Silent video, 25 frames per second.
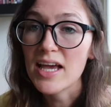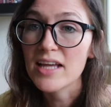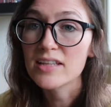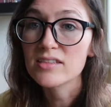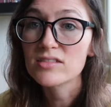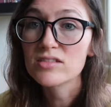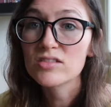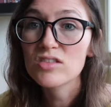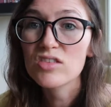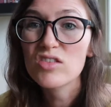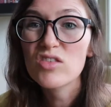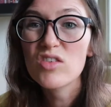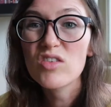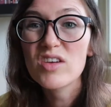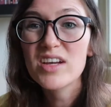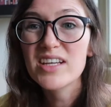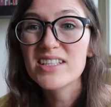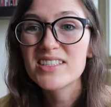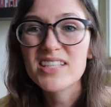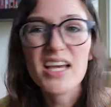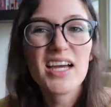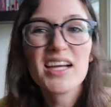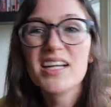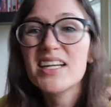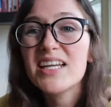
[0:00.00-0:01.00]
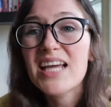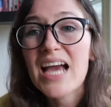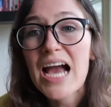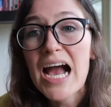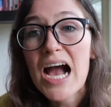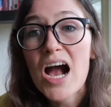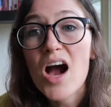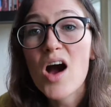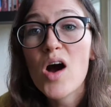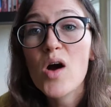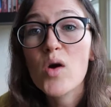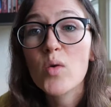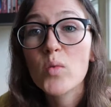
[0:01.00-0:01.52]
and so exactly
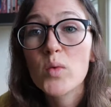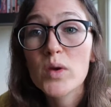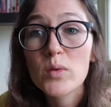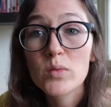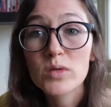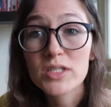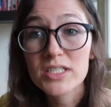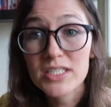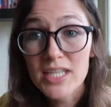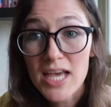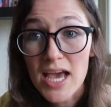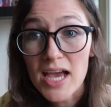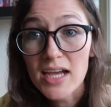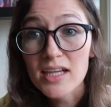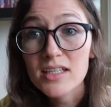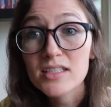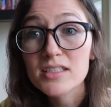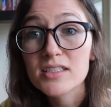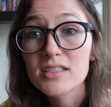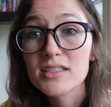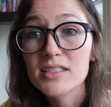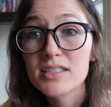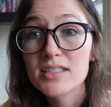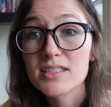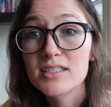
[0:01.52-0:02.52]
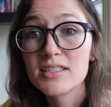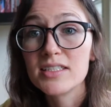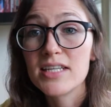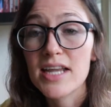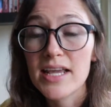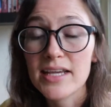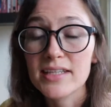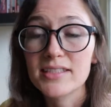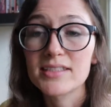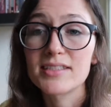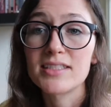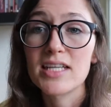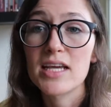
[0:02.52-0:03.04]
how we would tackle this
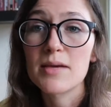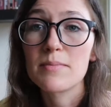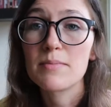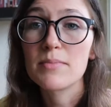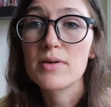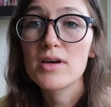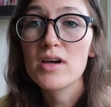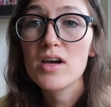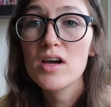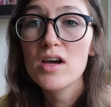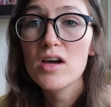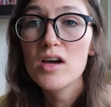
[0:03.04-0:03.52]
next step